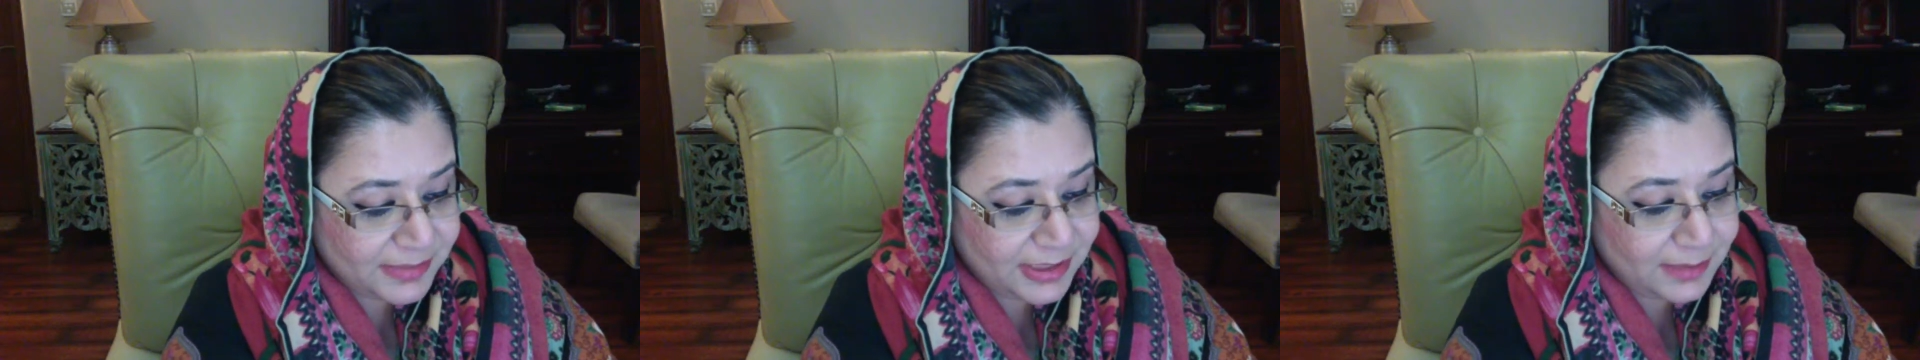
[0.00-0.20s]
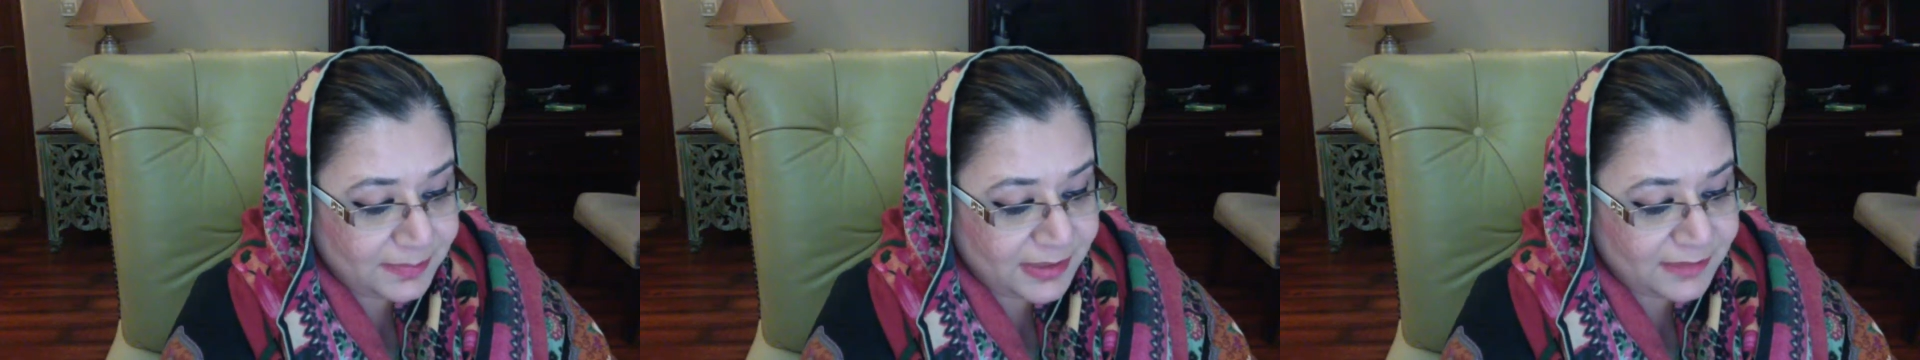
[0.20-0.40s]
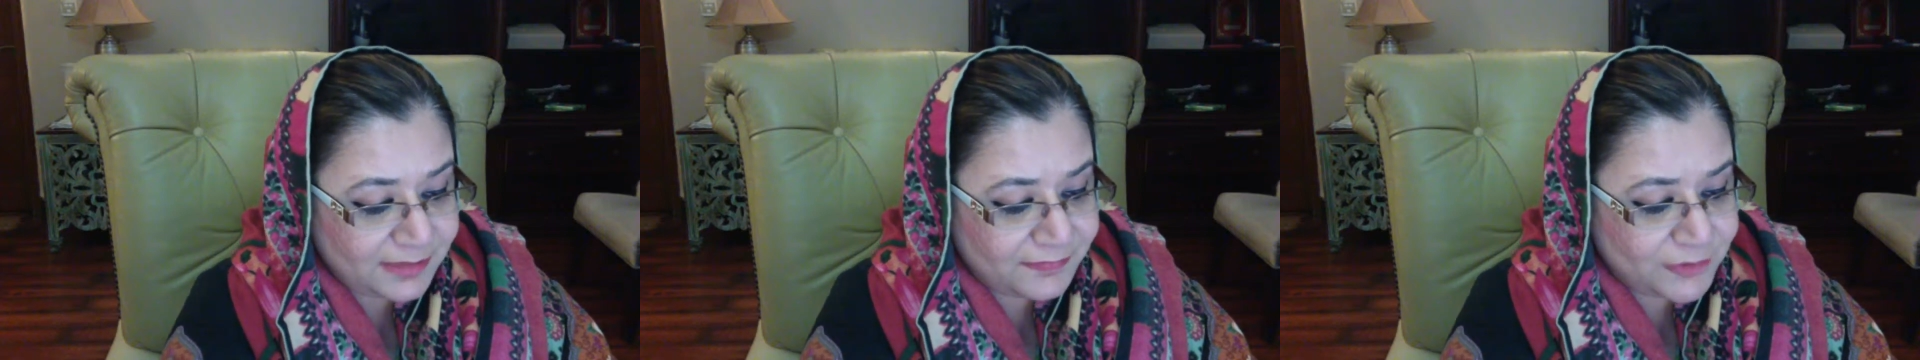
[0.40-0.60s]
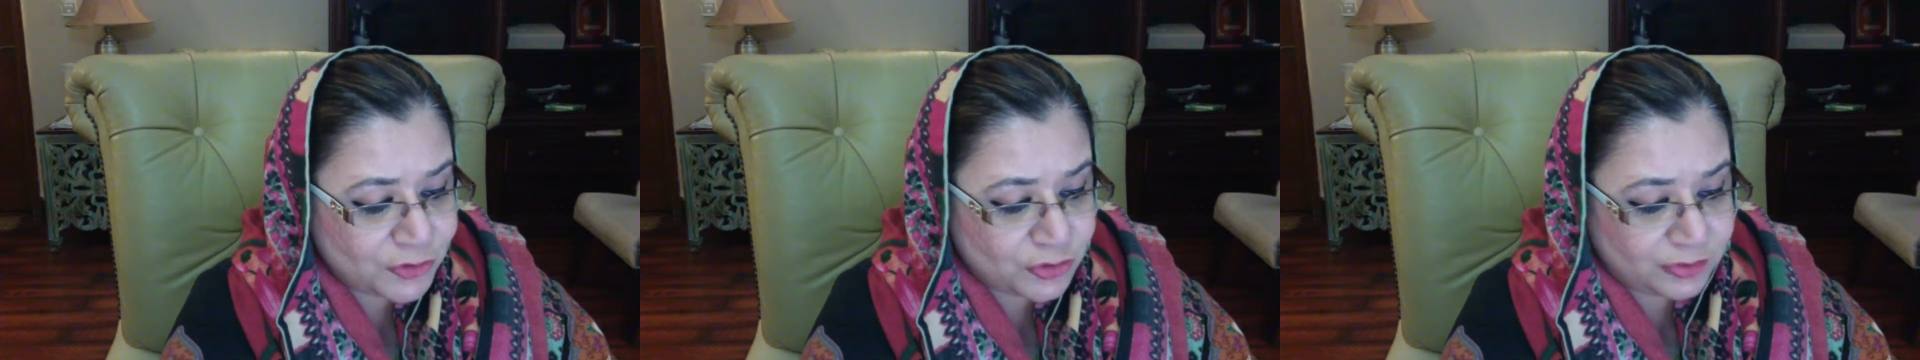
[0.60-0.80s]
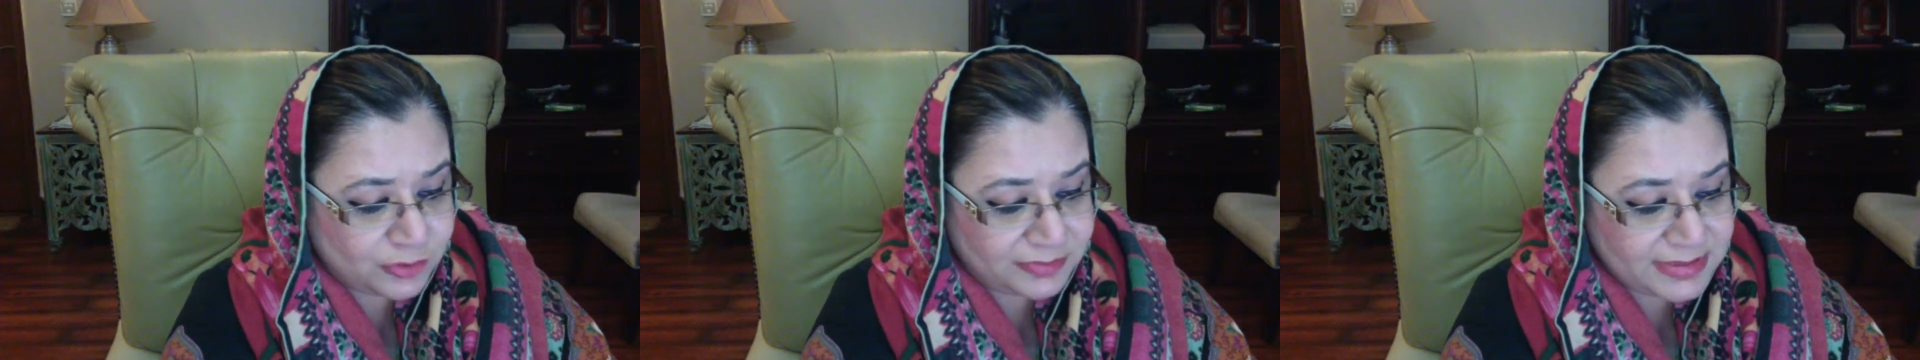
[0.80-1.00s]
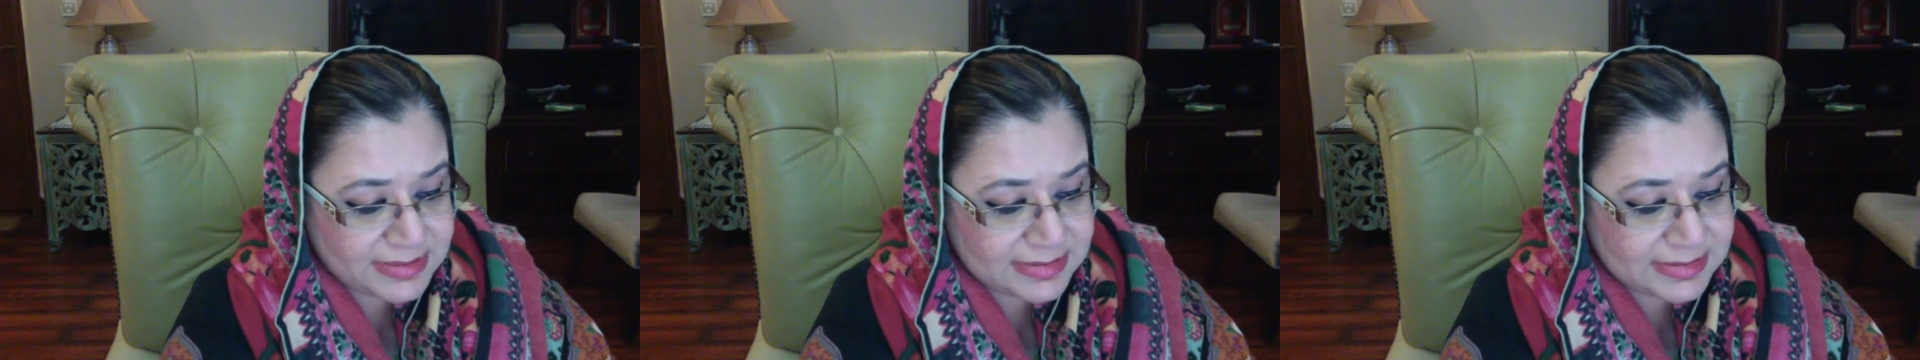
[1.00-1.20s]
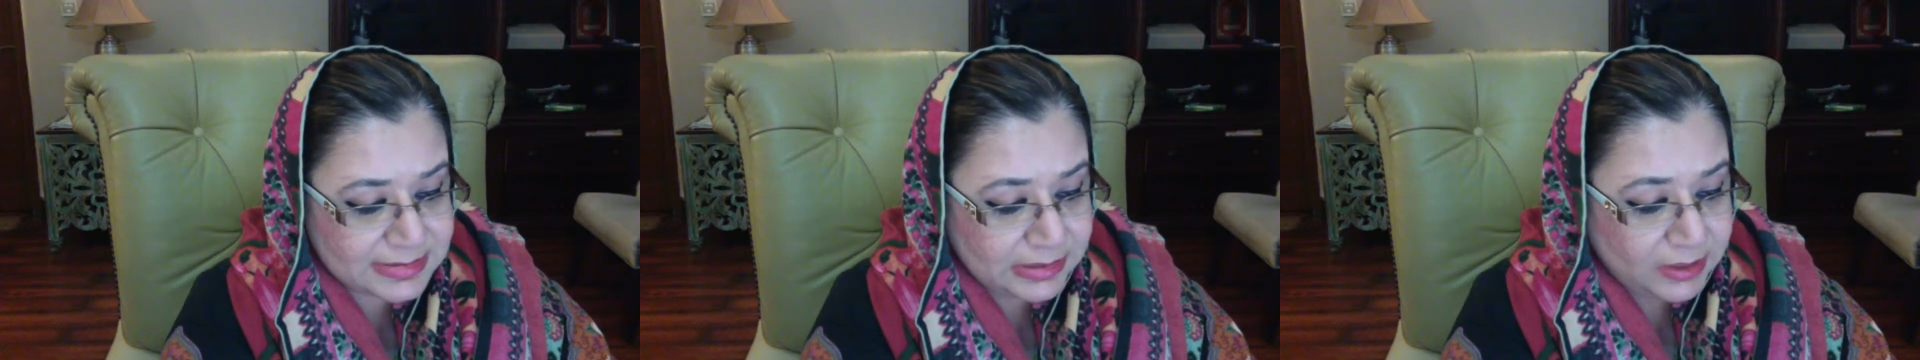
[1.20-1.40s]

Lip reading: main beneficiaries.